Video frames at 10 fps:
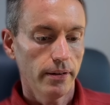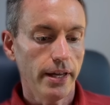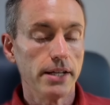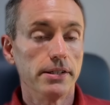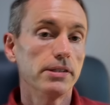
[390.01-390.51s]

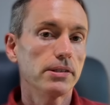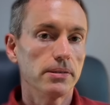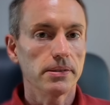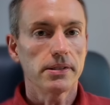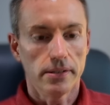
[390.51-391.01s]
a
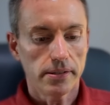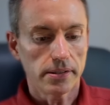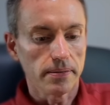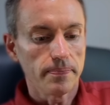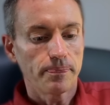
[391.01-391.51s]
digital
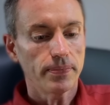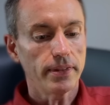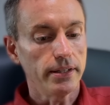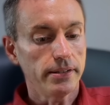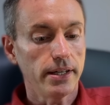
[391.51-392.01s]
system
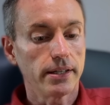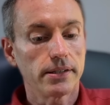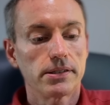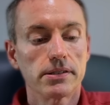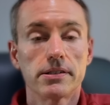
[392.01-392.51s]
that takes
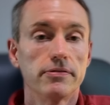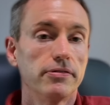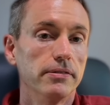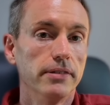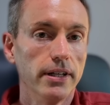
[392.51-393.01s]
just a
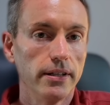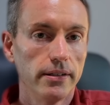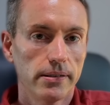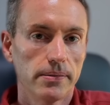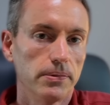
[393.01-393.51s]
few
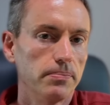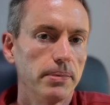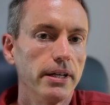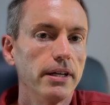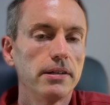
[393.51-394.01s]
days would
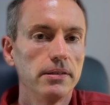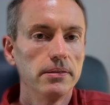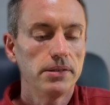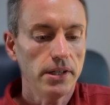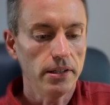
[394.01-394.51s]
be a
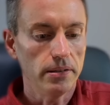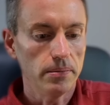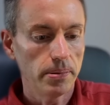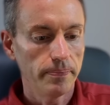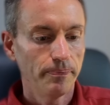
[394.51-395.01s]
huge help
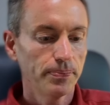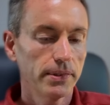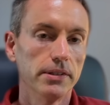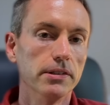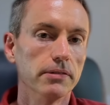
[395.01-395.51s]

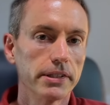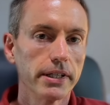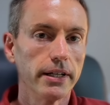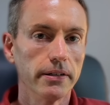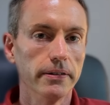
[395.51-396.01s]
to new
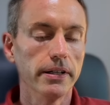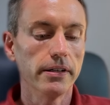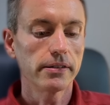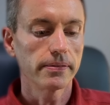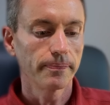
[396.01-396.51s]

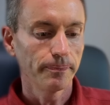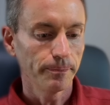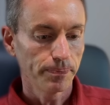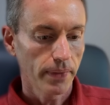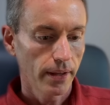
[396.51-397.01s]
retirees.
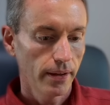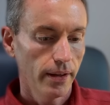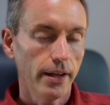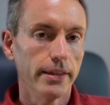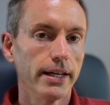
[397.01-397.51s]

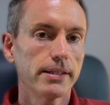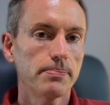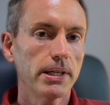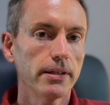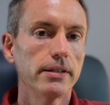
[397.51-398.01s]
And that's
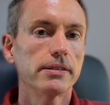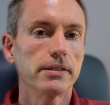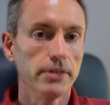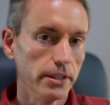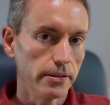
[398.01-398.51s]
because
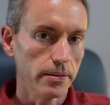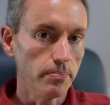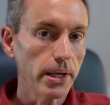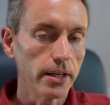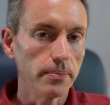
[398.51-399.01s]
of interim
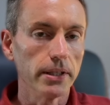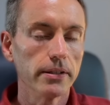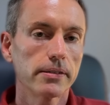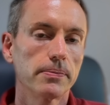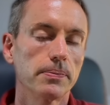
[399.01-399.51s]

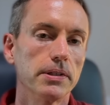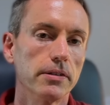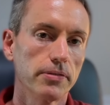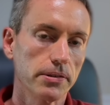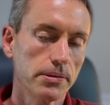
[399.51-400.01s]
payments. When you
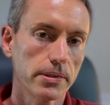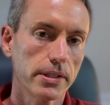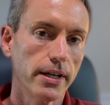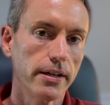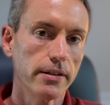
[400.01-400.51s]
first
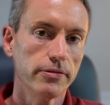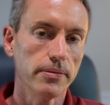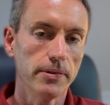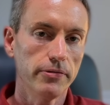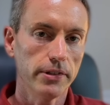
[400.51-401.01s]
retire from
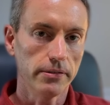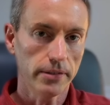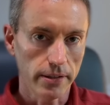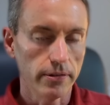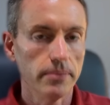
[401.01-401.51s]
the federal
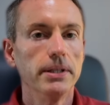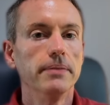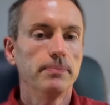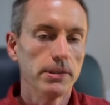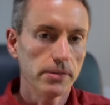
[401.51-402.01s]
government,
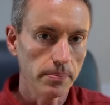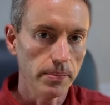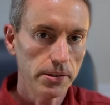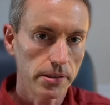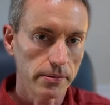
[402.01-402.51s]
you
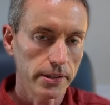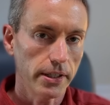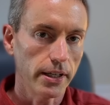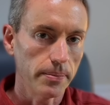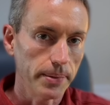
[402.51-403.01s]
submit your
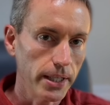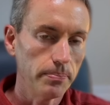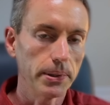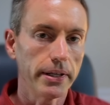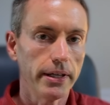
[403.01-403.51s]
retirement
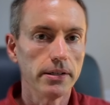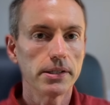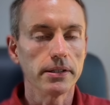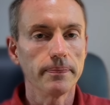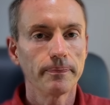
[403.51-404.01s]

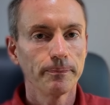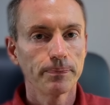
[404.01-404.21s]
application.